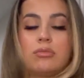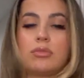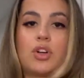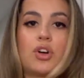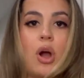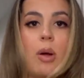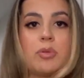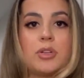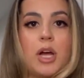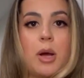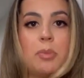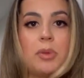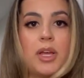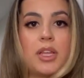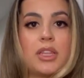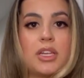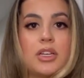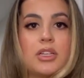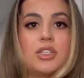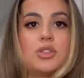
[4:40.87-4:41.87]
crop top
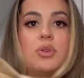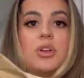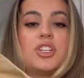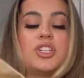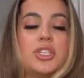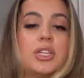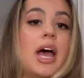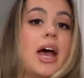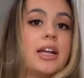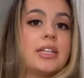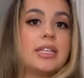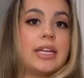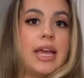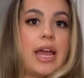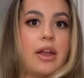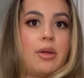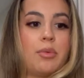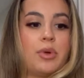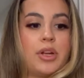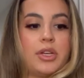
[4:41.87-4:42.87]
like this so I just had to
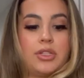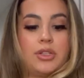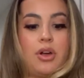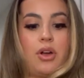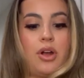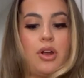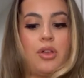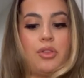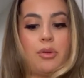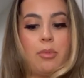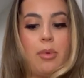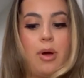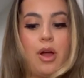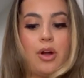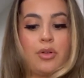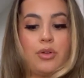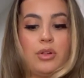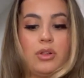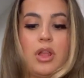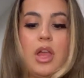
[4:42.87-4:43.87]
get it when I saw it on the
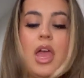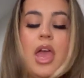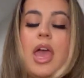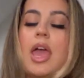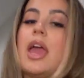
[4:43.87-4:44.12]
model